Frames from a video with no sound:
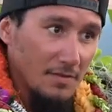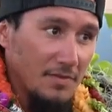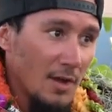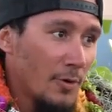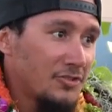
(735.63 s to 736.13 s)

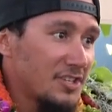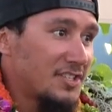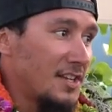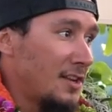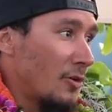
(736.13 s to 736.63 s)
they weren't just
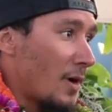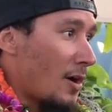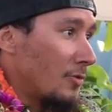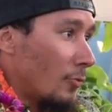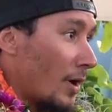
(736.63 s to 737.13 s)
sitting
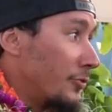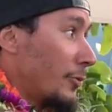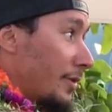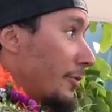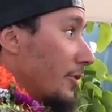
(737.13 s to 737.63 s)
around wondering
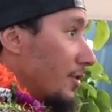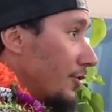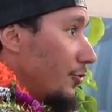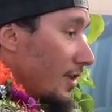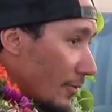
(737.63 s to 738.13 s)
what they were going to
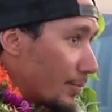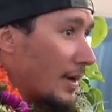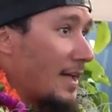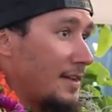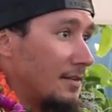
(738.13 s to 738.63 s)
do. They were
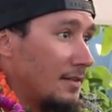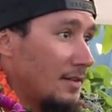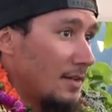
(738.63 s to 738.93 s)
planning.